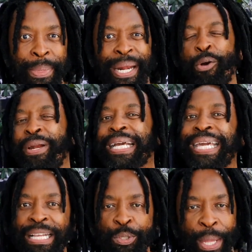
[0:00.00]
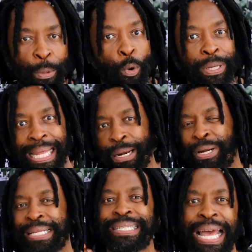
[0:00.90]
that are going to get you that work, that are
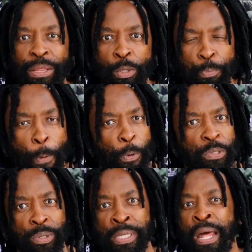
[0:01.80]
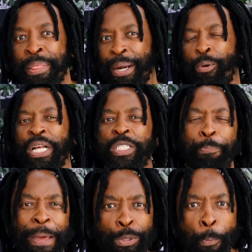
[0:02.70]
going to send those proposals, that are going to
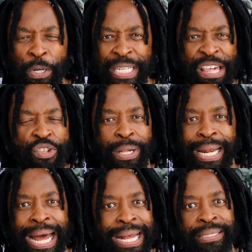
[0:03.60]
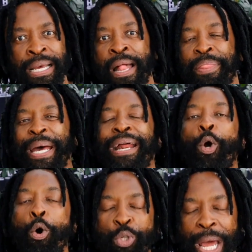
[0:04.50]
speak to potential clients, that are
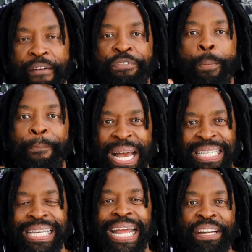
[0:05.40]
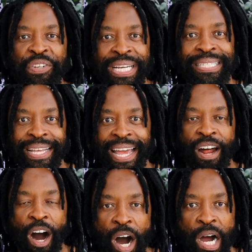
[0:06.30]
going to have your best interest at
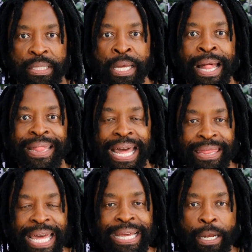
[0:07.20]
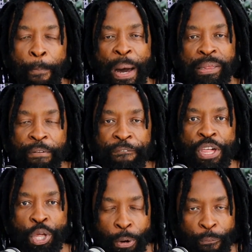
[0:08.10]
heart. They're thinking about the
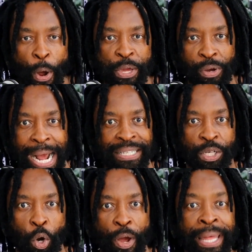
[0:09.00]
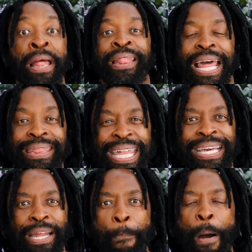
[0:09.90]
vision of where you guys are going. They're
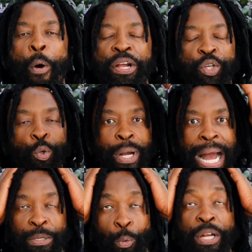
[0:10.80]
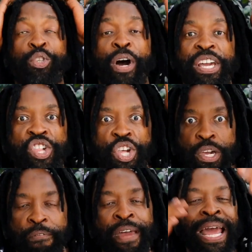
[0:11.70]
thinking about what you guys want to
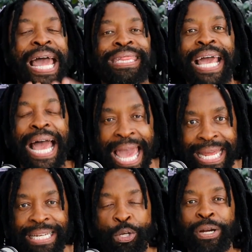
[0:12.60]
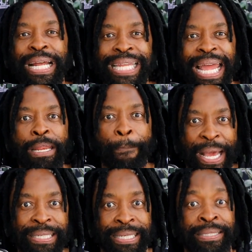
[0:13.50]
achieve, and they're at it on a daily
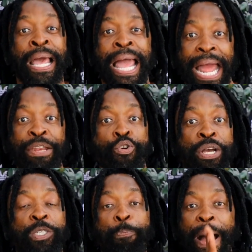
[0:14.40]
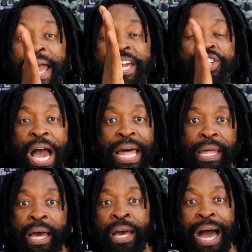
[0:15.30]
basis. And you inspire each
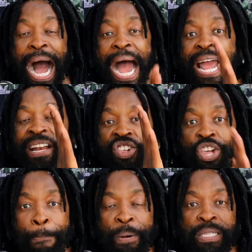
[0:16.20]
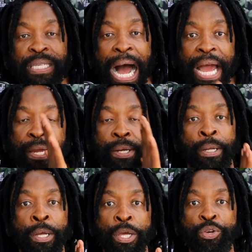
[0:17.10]
other. Iron sharpens iron.
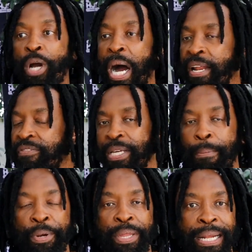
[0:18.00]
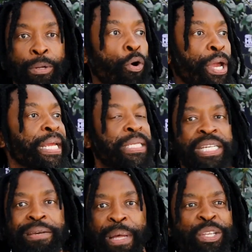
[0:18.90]
You can't have somebody that, or a
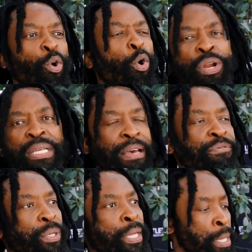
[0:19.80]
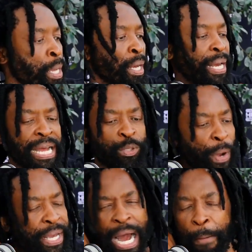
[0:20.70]
team that you always have to, guys,
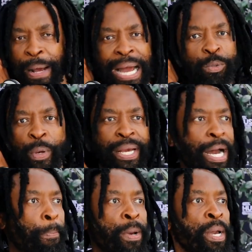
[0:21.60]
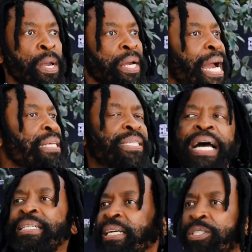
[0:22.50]
wake up, guys, wake up. Guys,
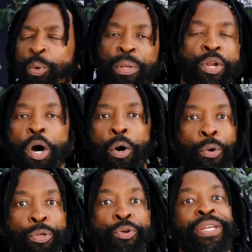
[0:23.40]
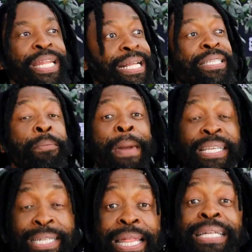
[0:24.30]
let's do, no, you need a team
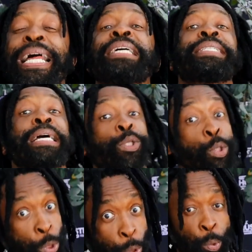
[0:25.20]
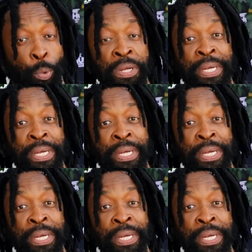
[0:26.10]
actually that does that to you.